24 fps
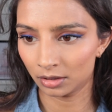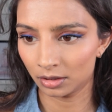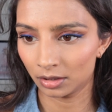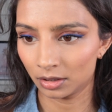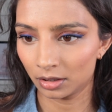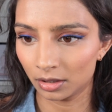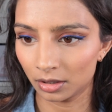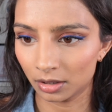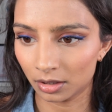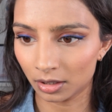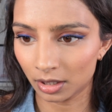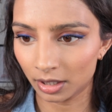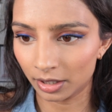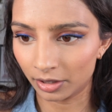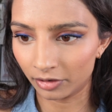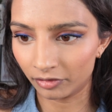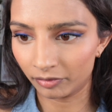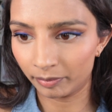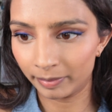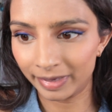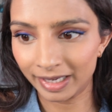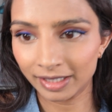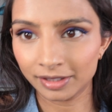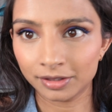It kind of
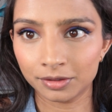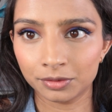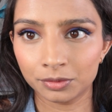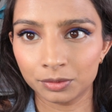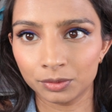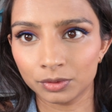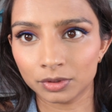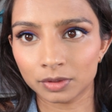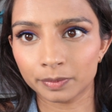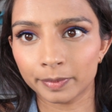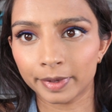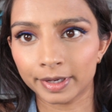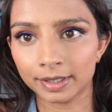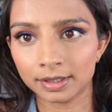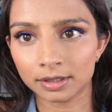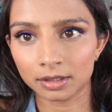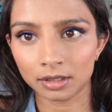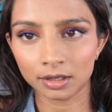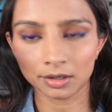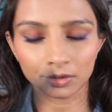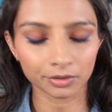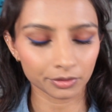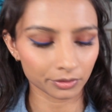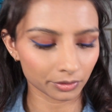best suits my
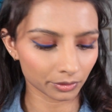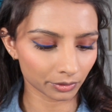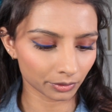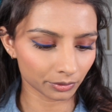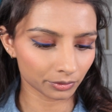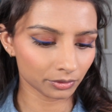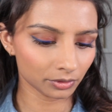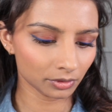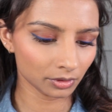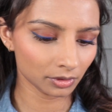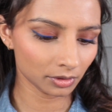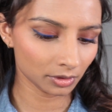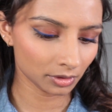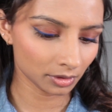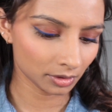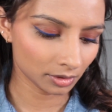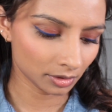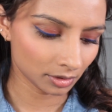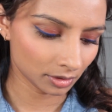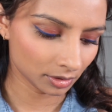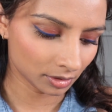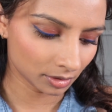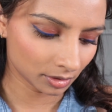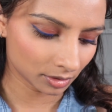skin tone.
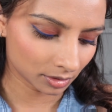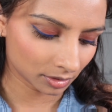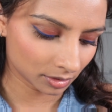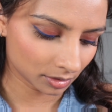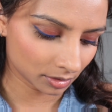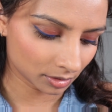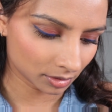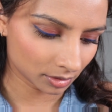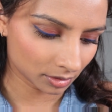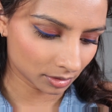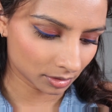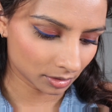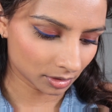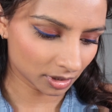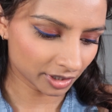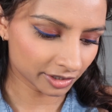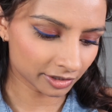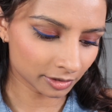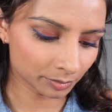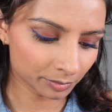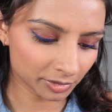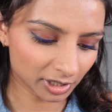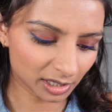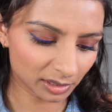I
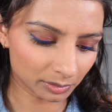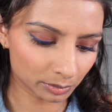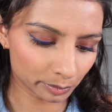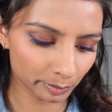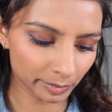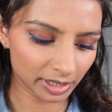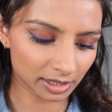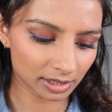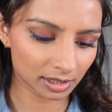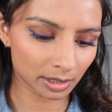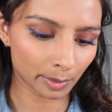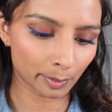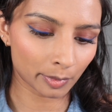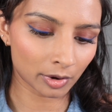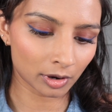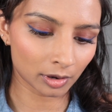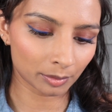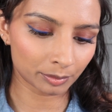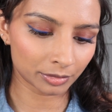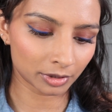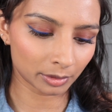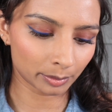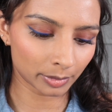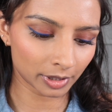sometimes mix them up
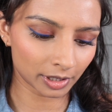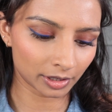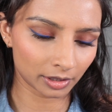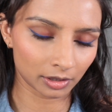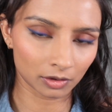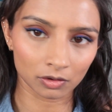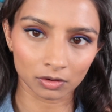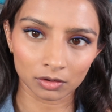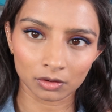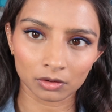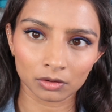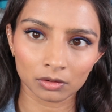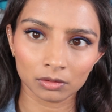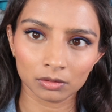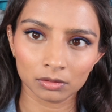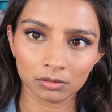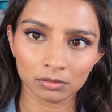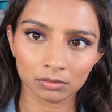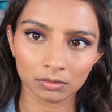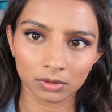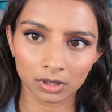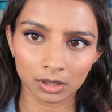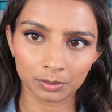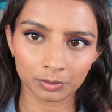depending on
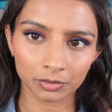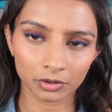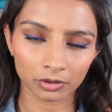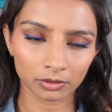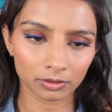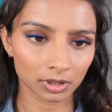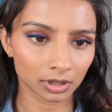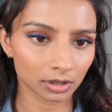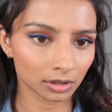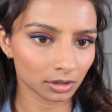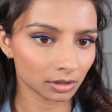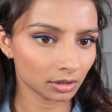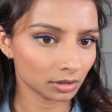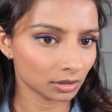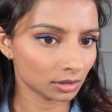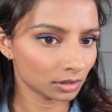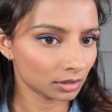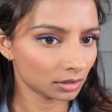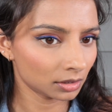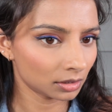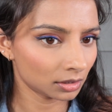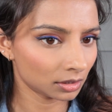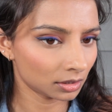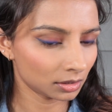what I'm doing.
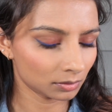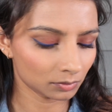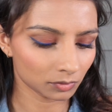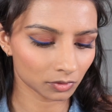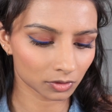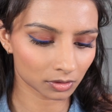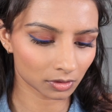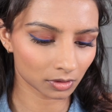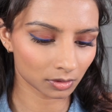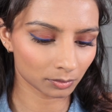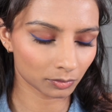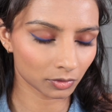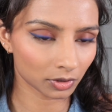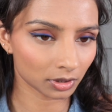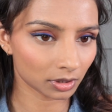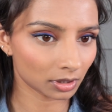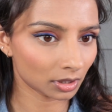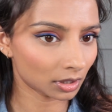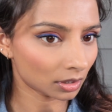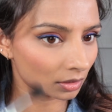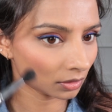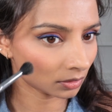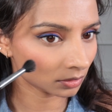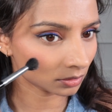I'm just going to put
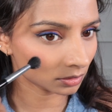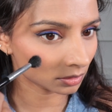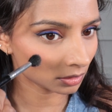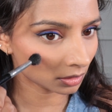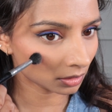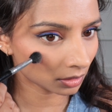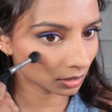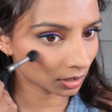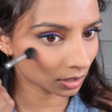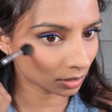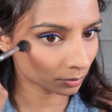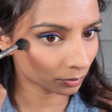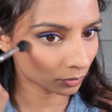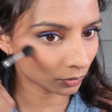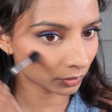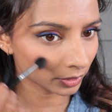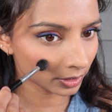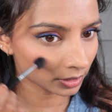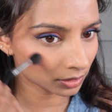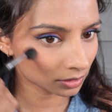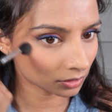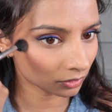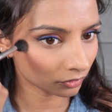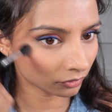that on the high
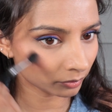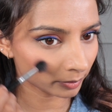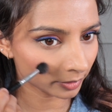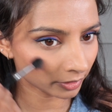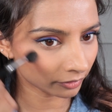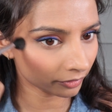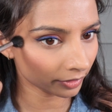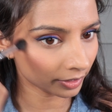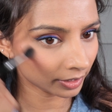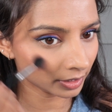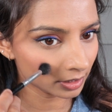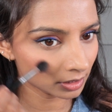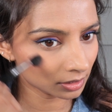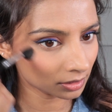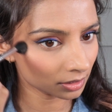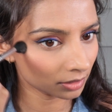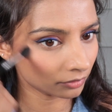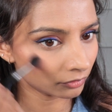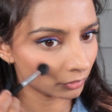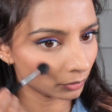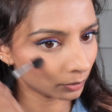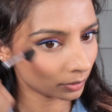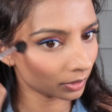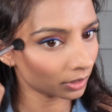points of my face
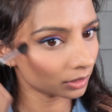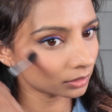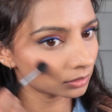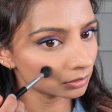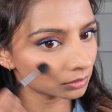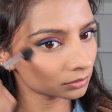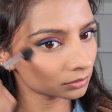everywhere.